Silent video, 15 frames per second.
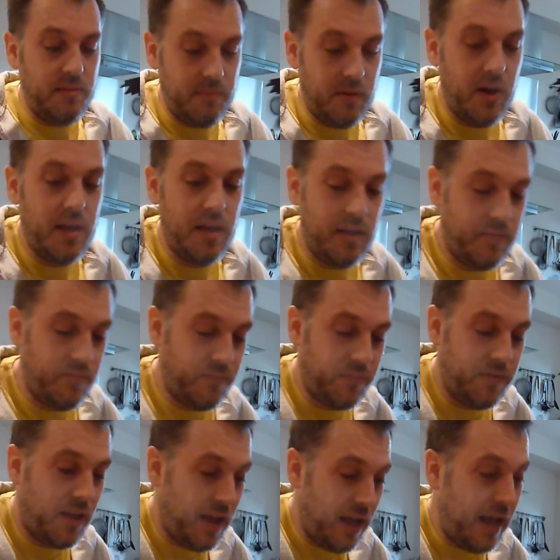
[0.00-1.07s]
my
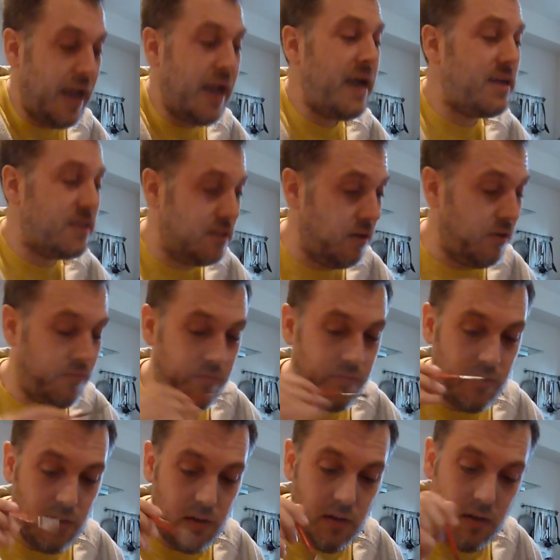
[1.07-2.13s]
ass
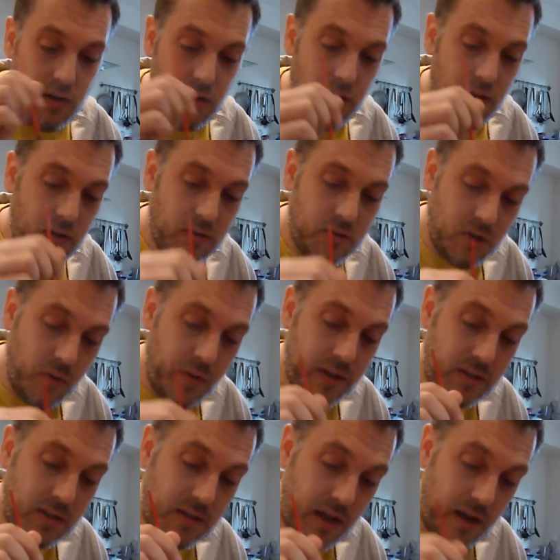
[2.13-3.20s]
off doing
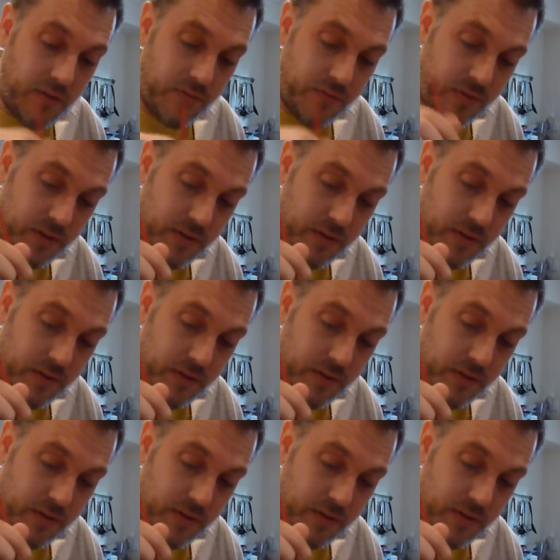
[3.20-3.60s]
stuff.